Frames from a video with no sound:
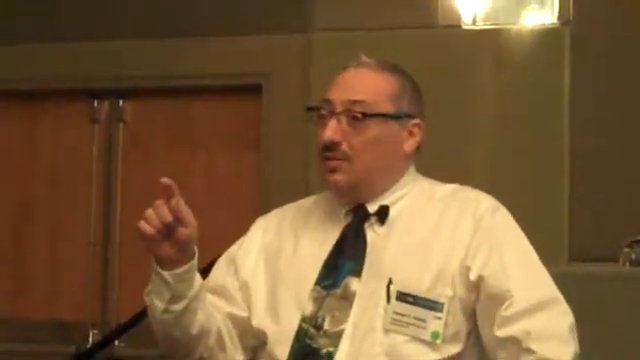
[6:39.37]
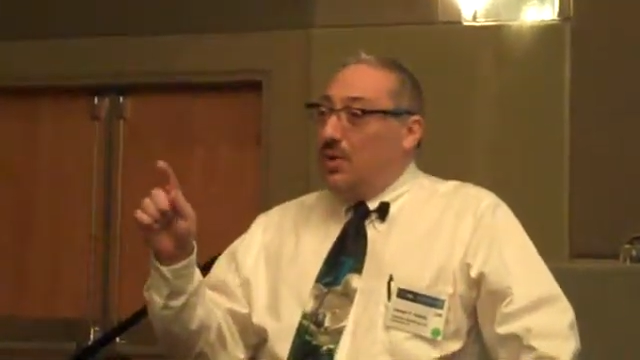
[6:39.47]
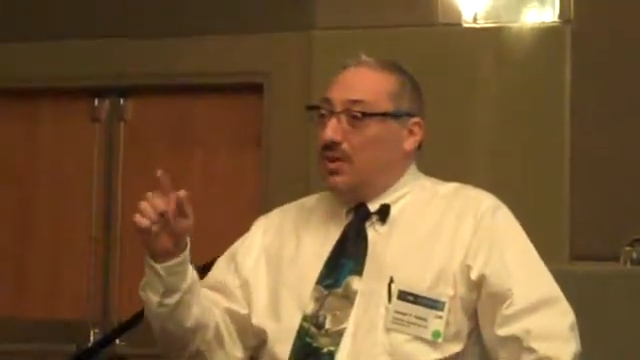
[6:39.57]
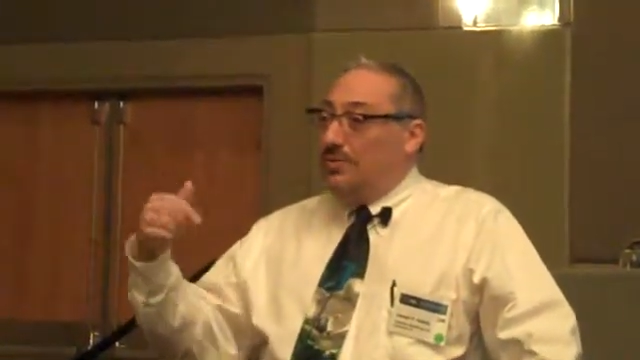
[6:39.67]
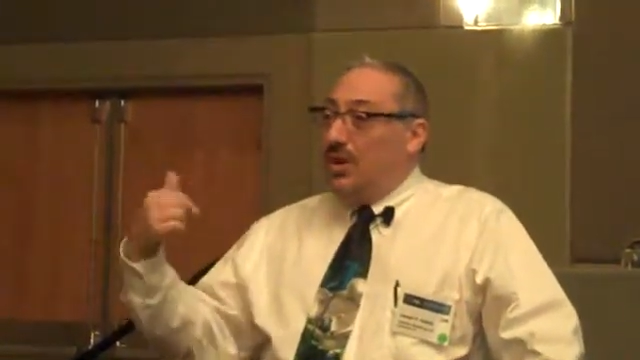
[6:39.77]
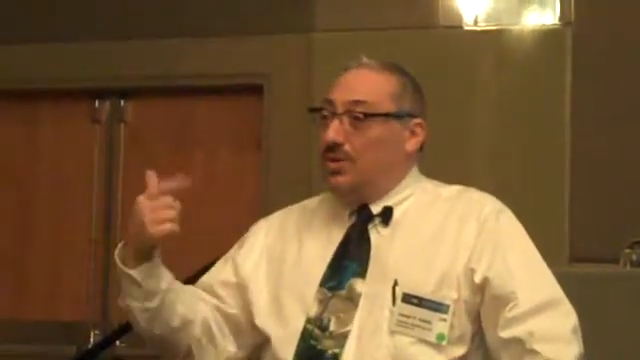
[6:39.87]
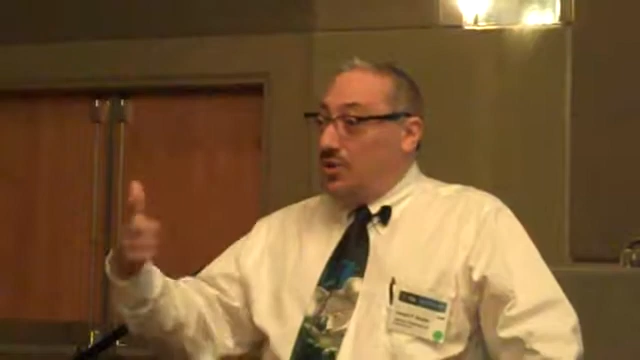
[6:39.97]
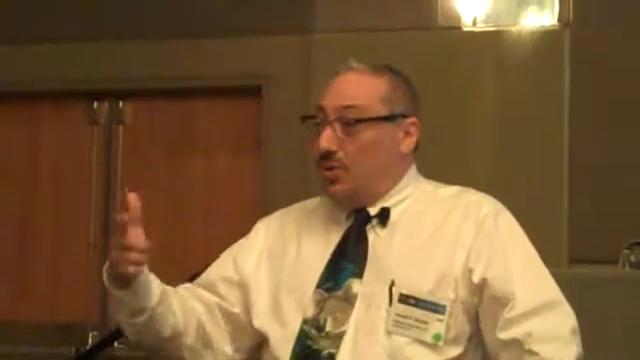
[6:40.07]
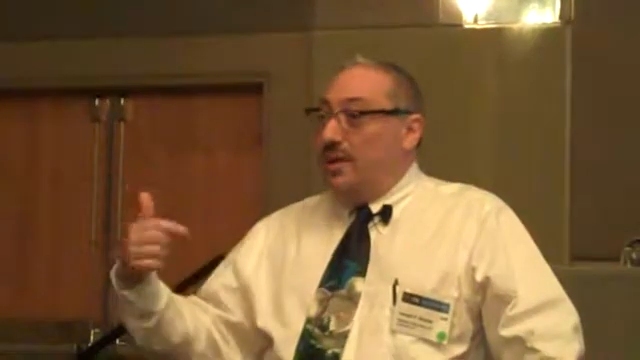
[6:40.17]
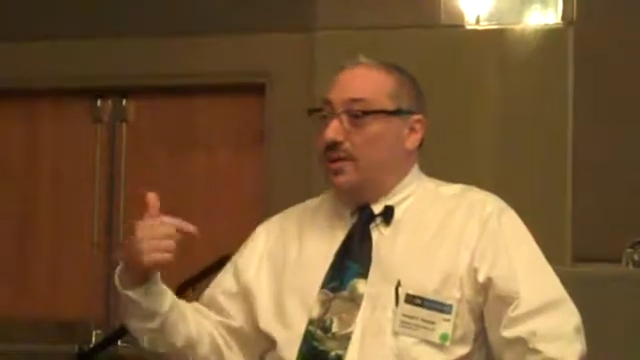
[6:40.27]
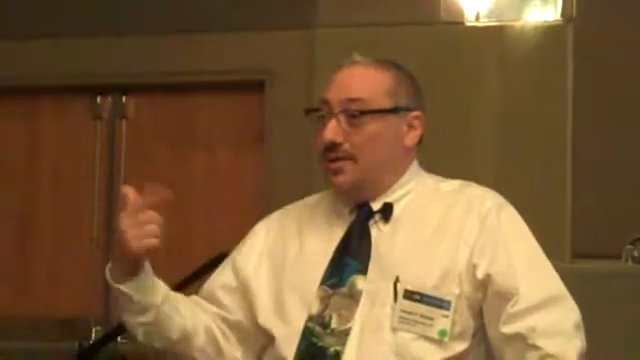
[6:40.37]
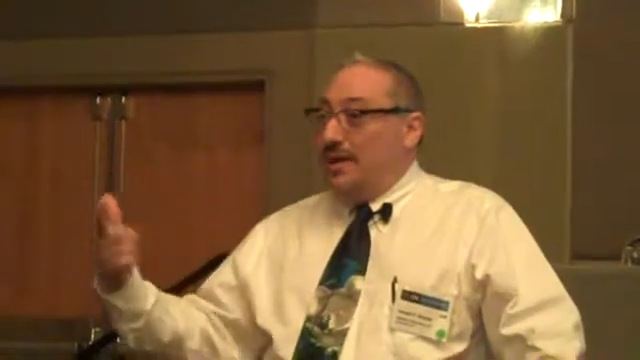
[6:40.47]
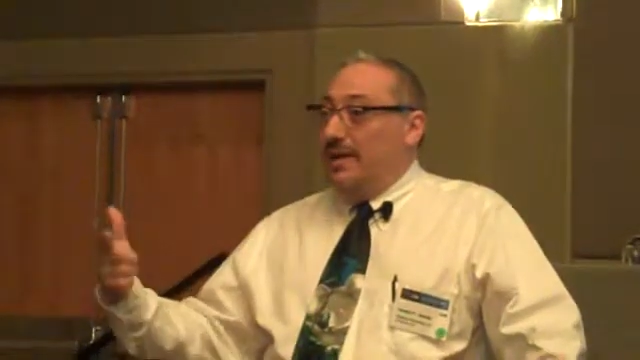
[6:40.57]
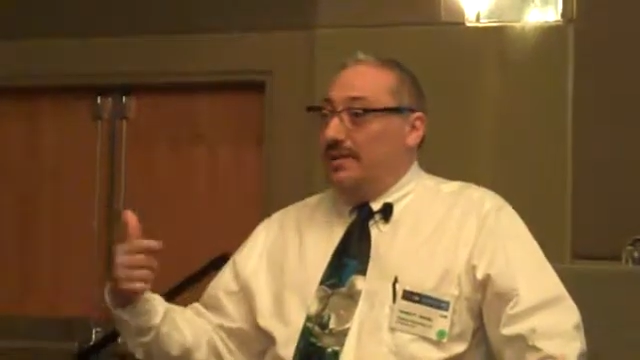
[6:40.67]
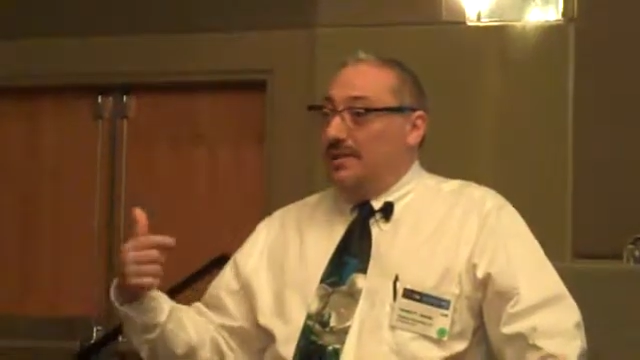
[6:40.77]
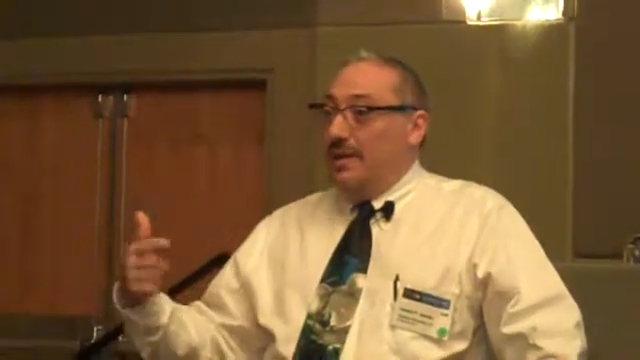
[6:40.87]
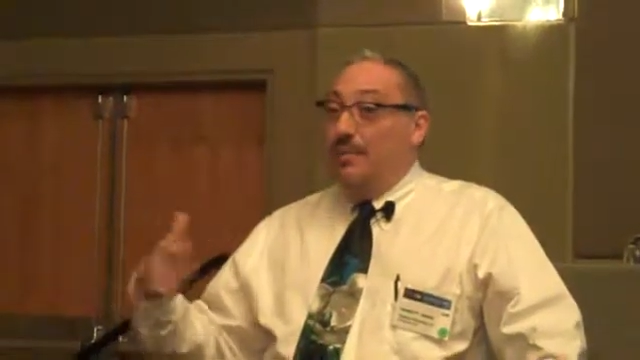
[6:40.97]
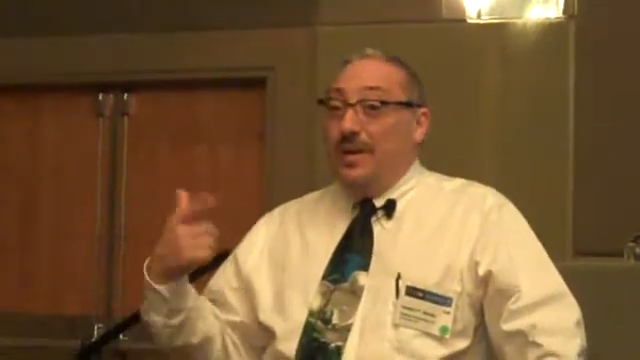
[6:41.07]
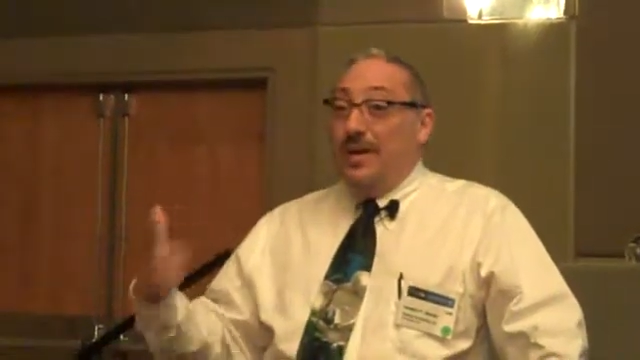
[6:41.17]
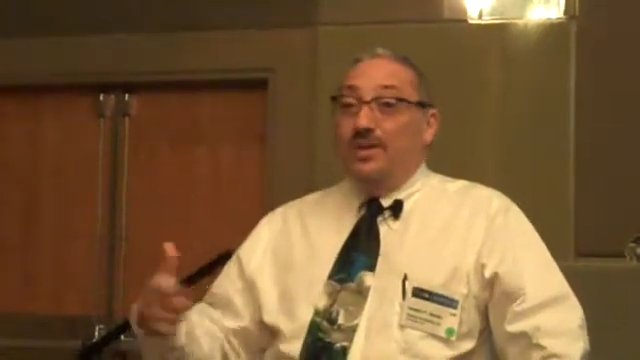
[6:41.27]
one of our joint clients, a
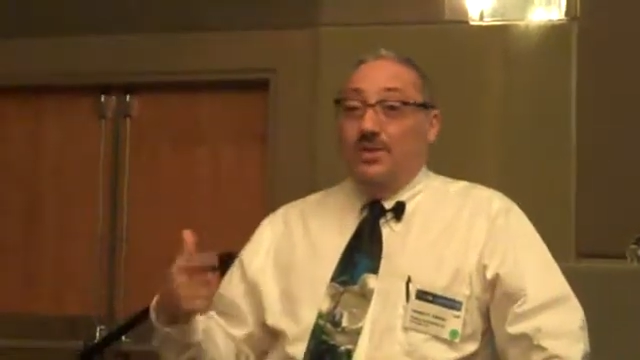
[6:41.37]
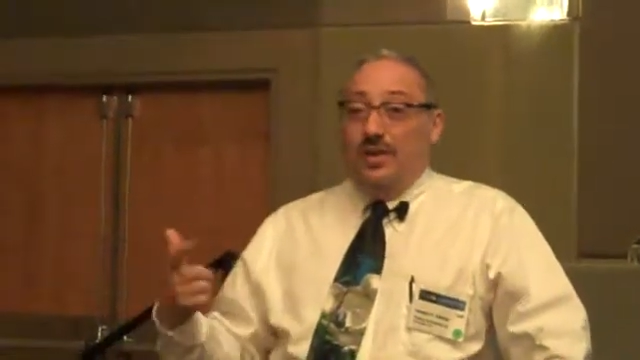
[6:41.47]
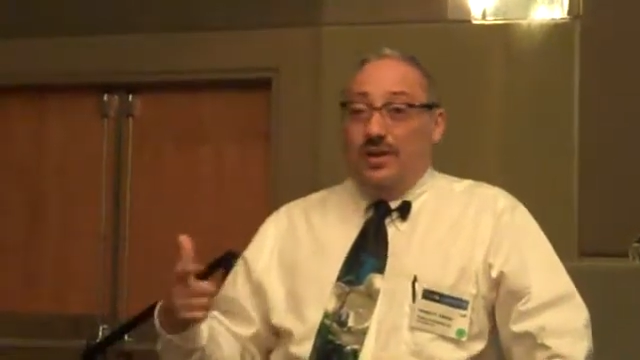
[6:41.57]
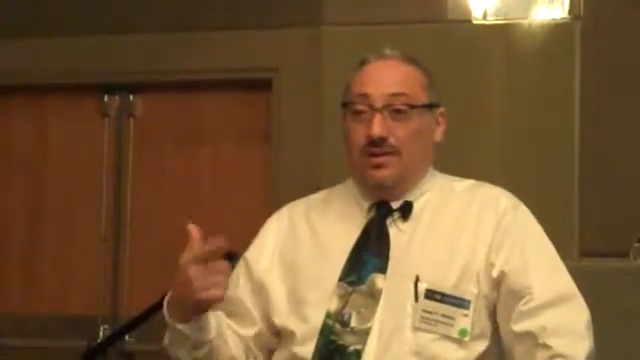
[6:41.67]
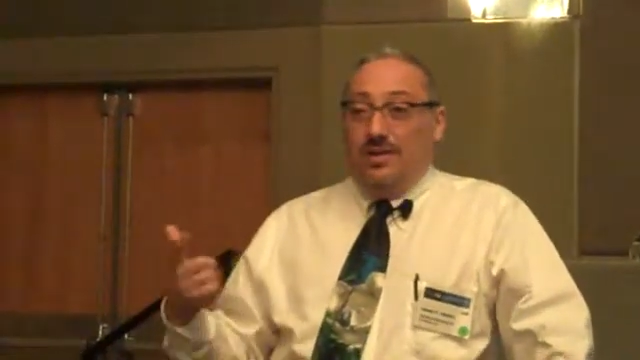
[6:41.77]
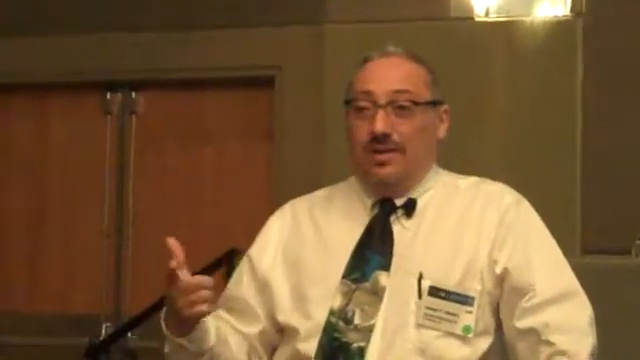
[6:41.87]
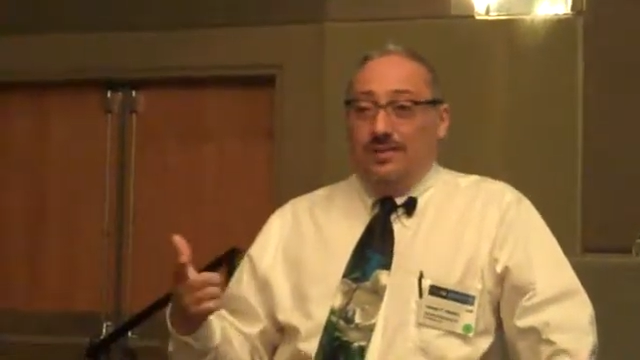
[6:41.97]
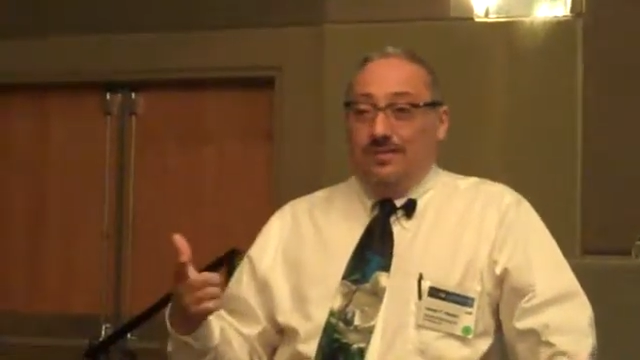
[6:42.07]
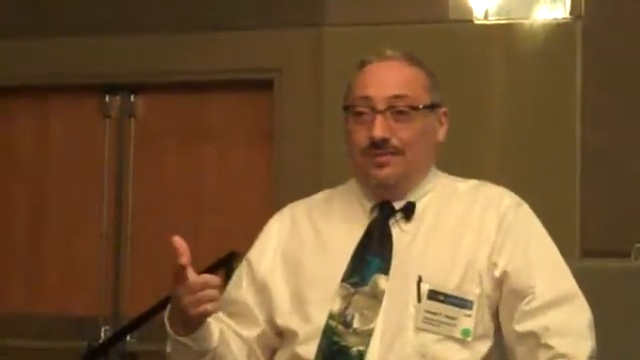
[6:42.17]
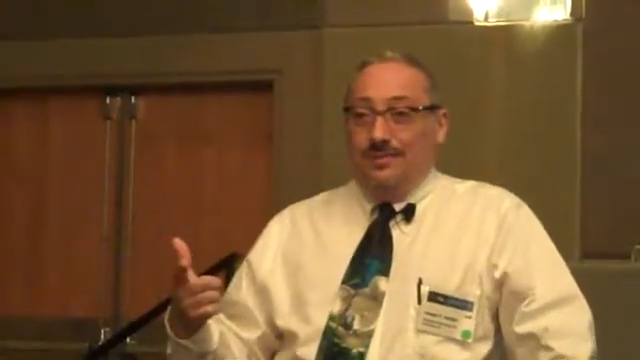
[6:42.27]
big joint client.